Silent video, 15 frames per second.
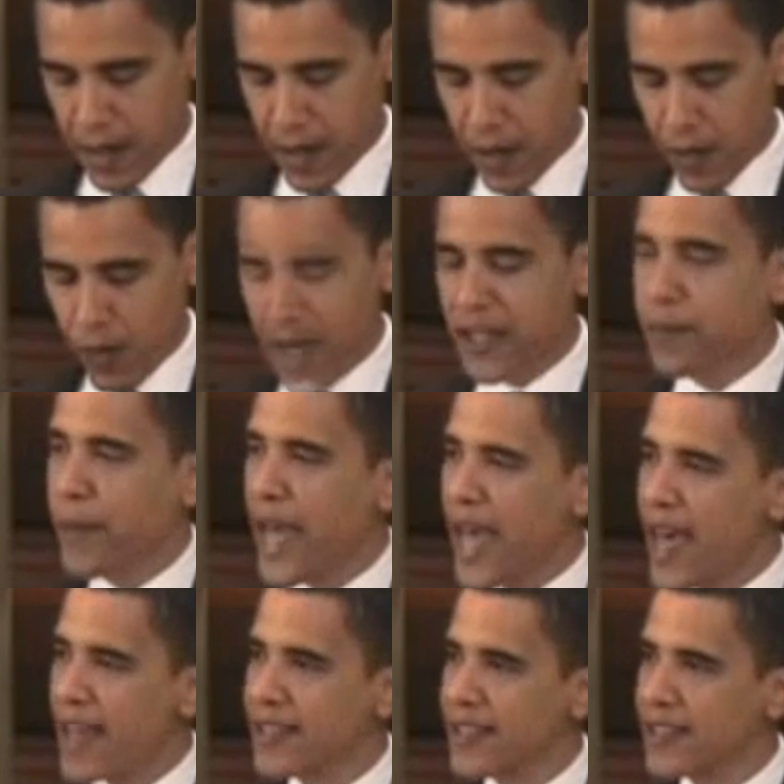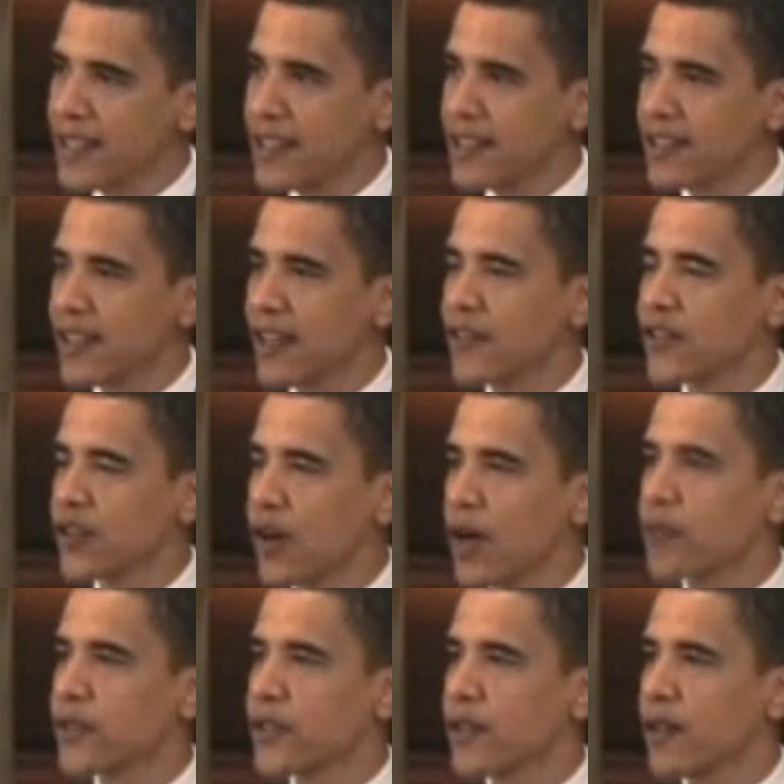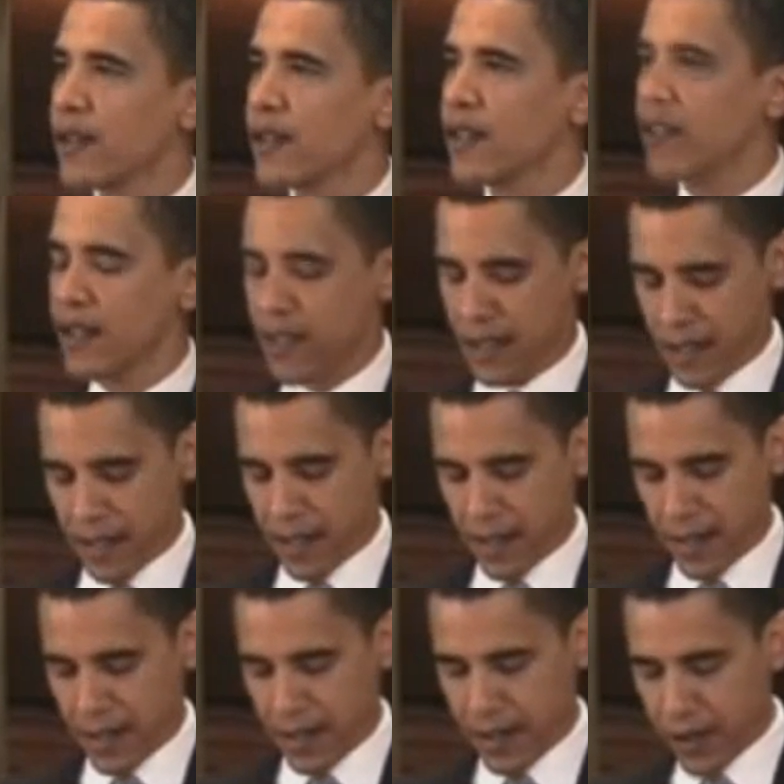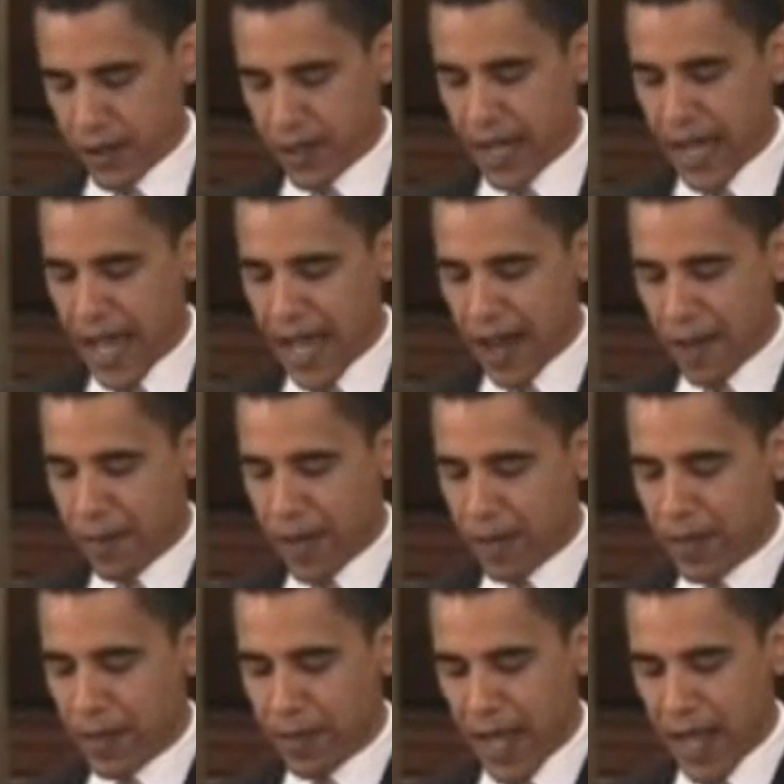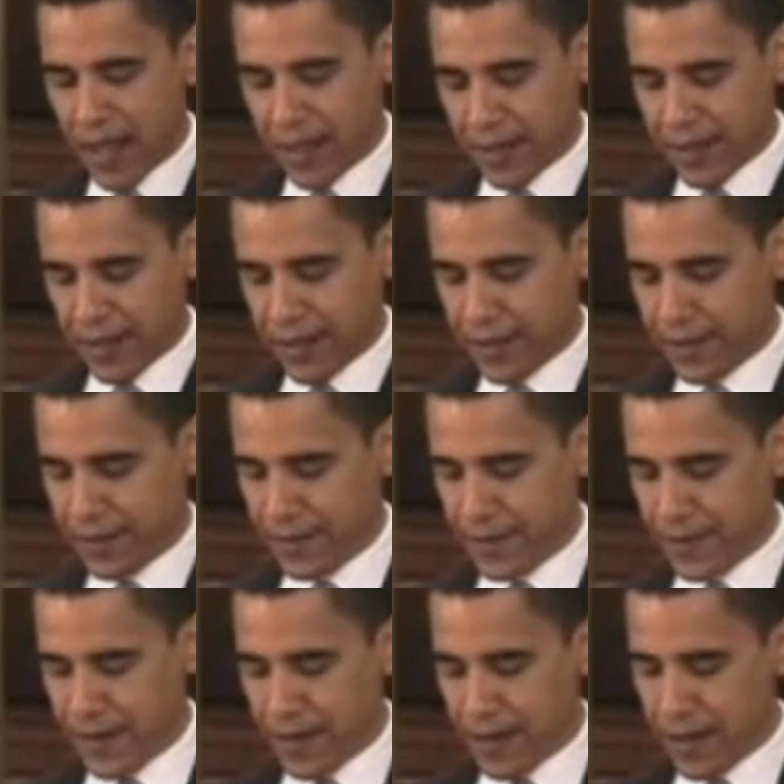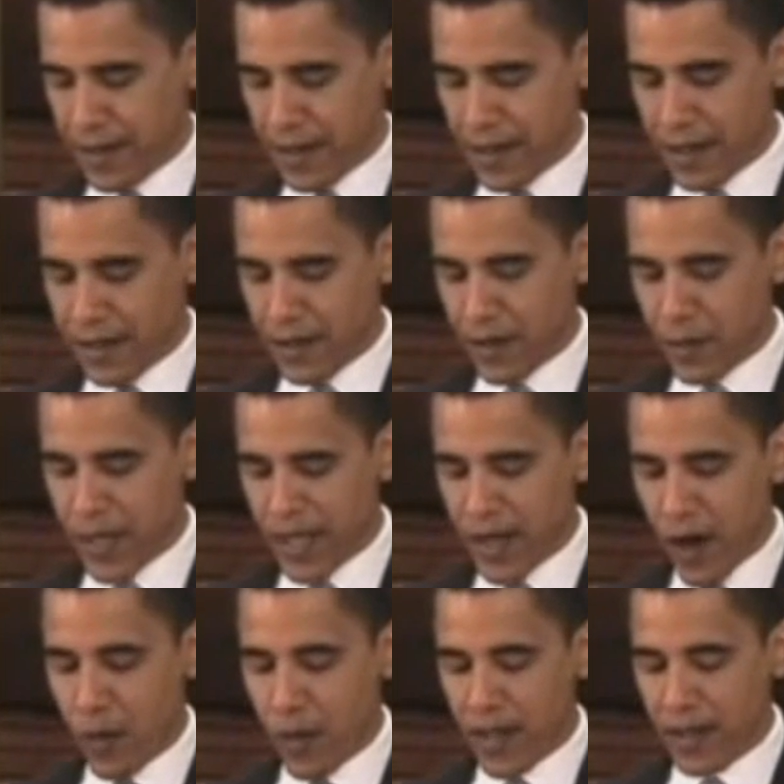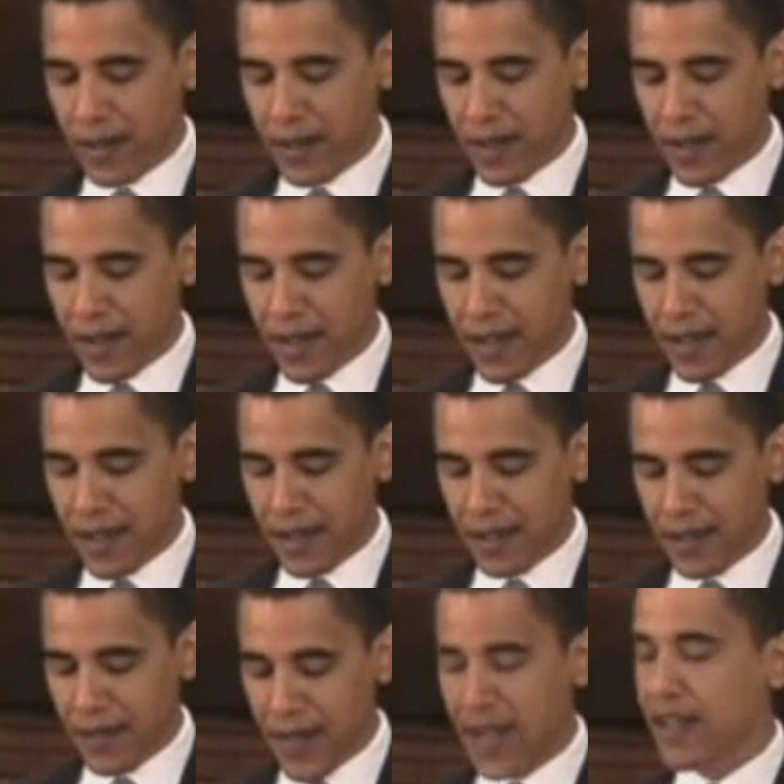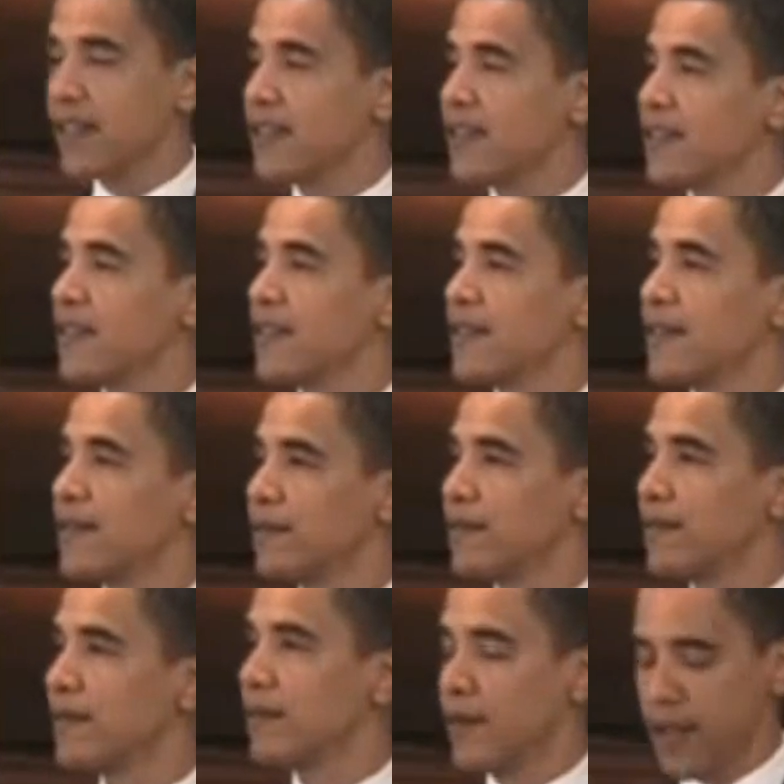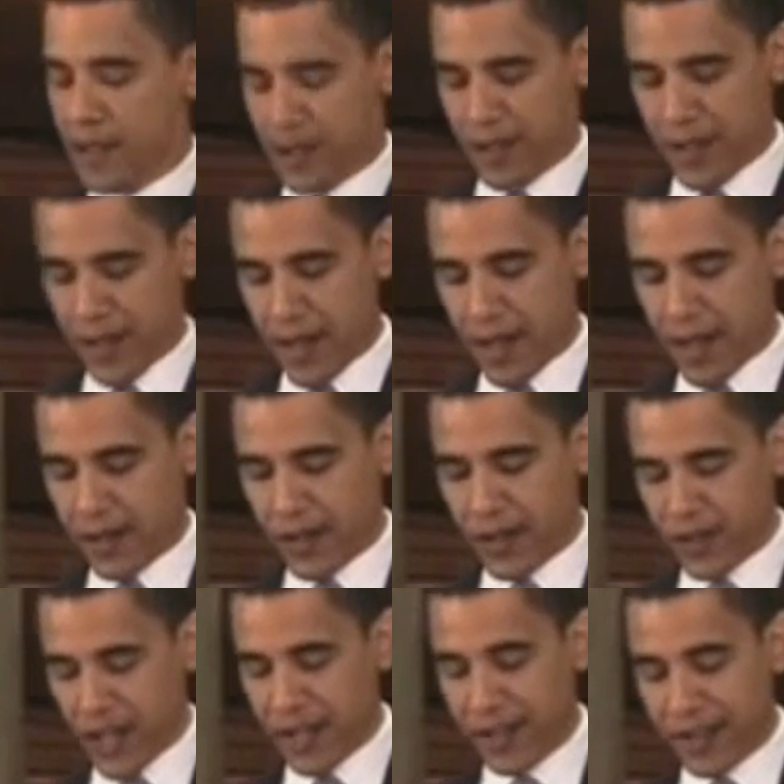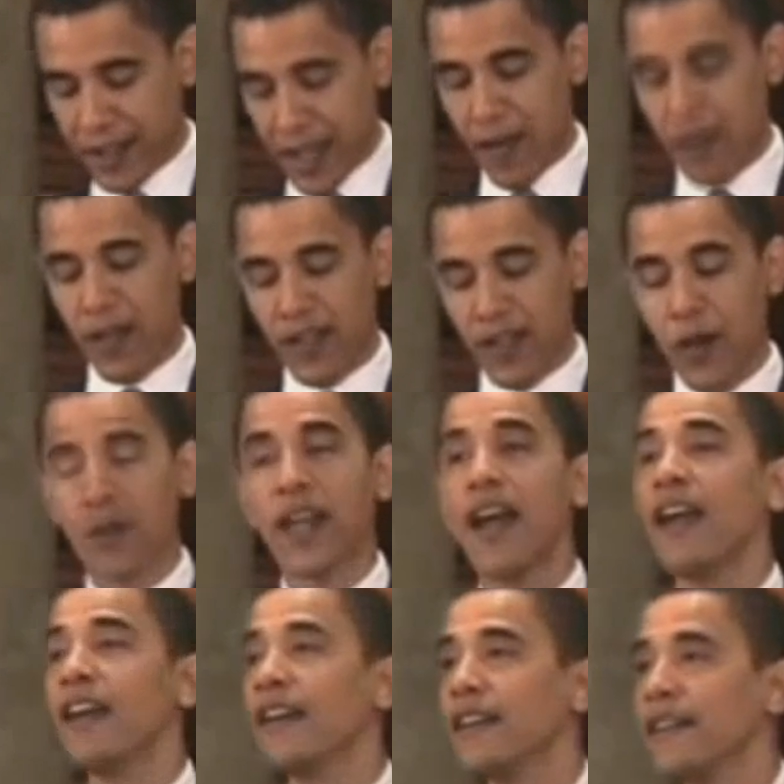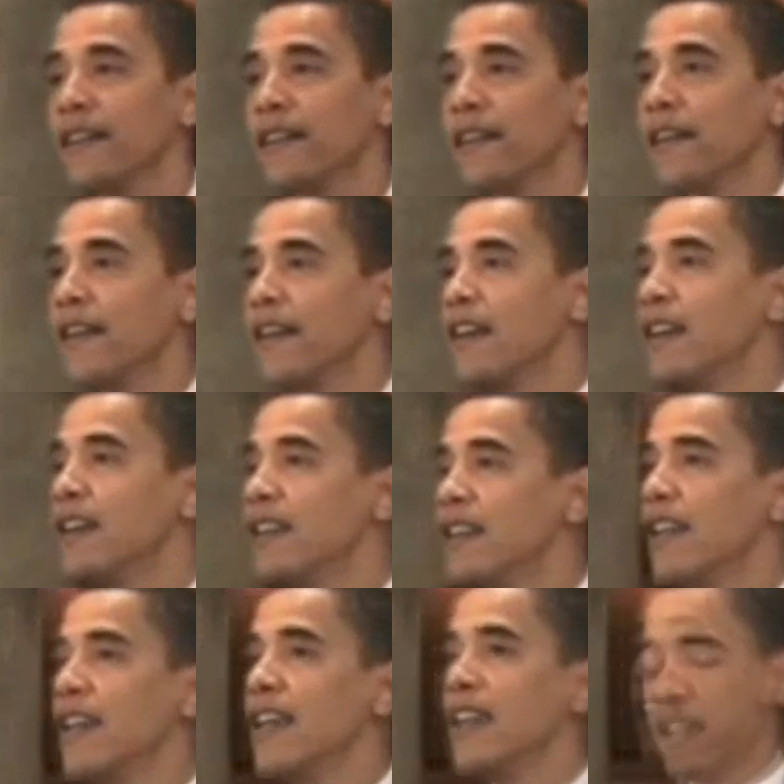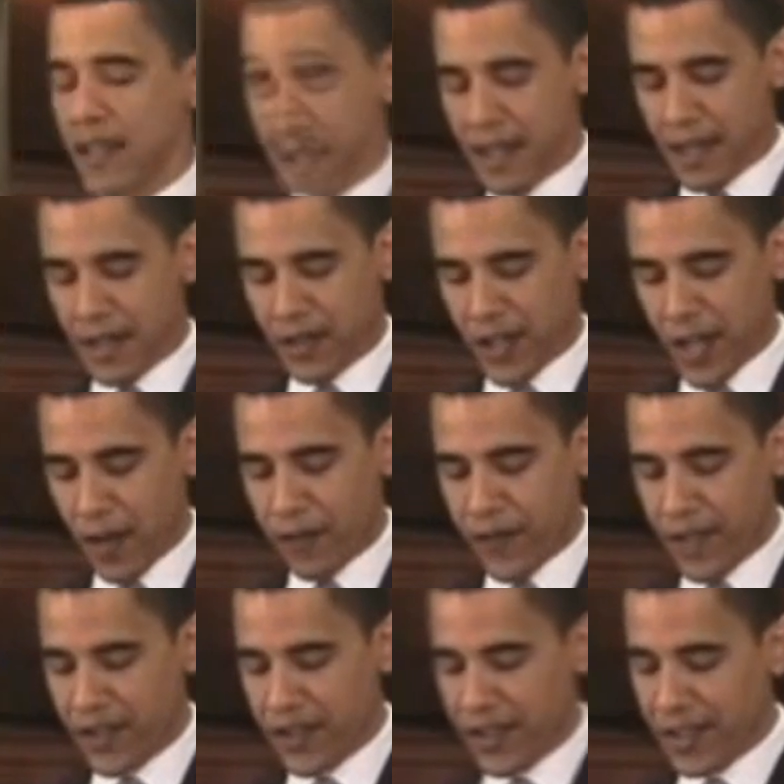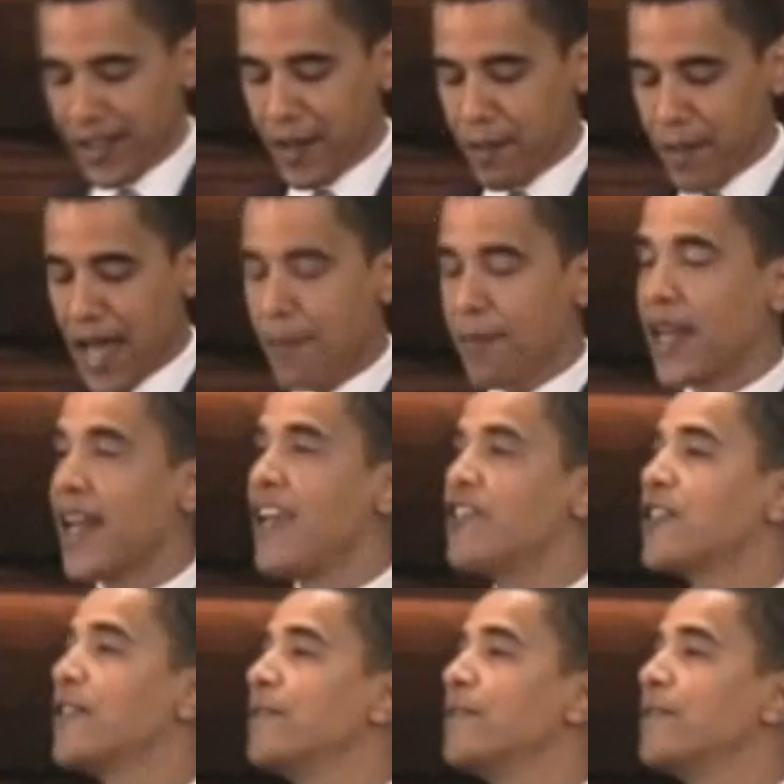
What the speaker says: Which passages of Scripture should guide our public policy? Should we go with Leviticus, which suggests slavery is okay, and that eating shellfish is an abomination?